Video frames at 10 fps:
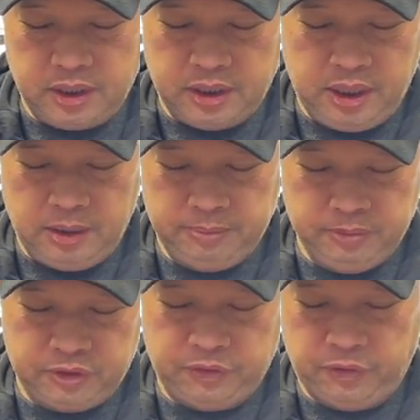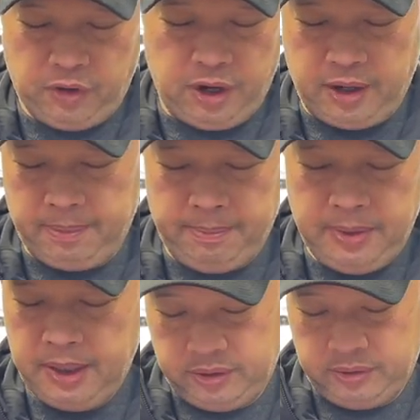comes
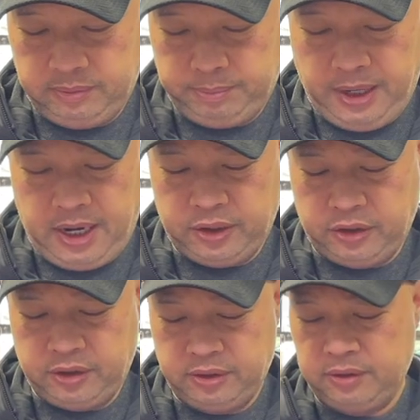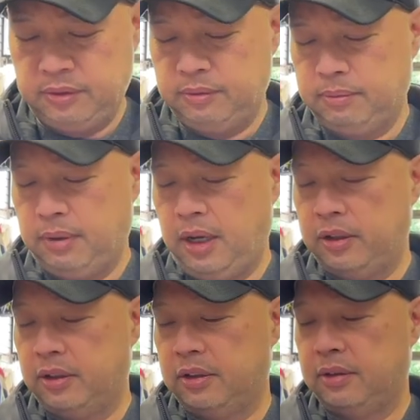from Potter.
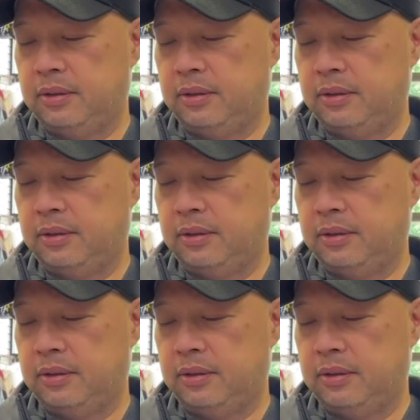Potter?